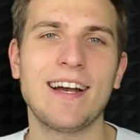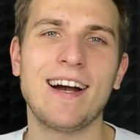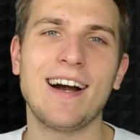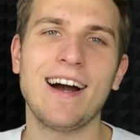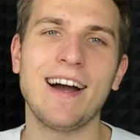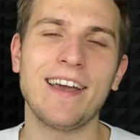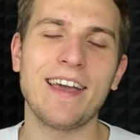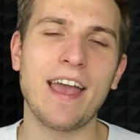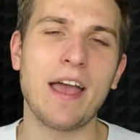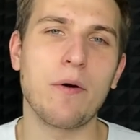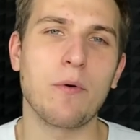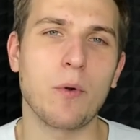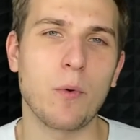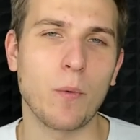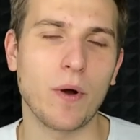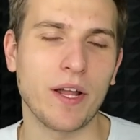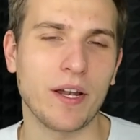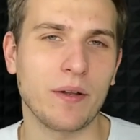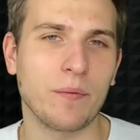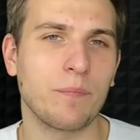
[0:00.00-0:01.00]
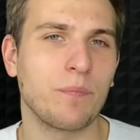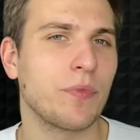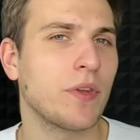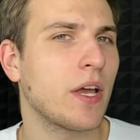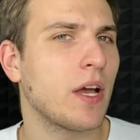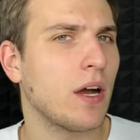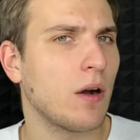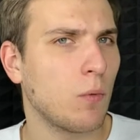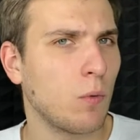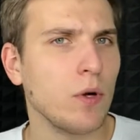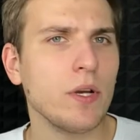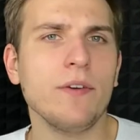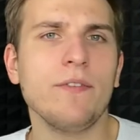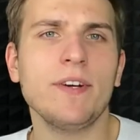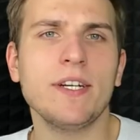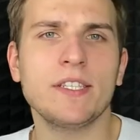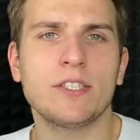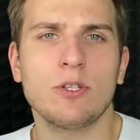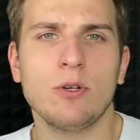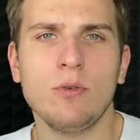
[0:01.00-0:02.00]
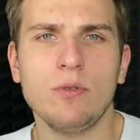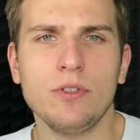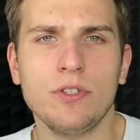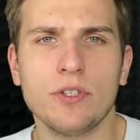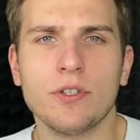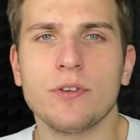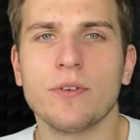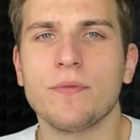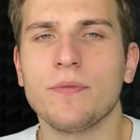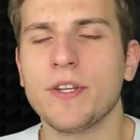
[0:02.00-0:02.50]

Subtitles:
Hi everyone. What if I told you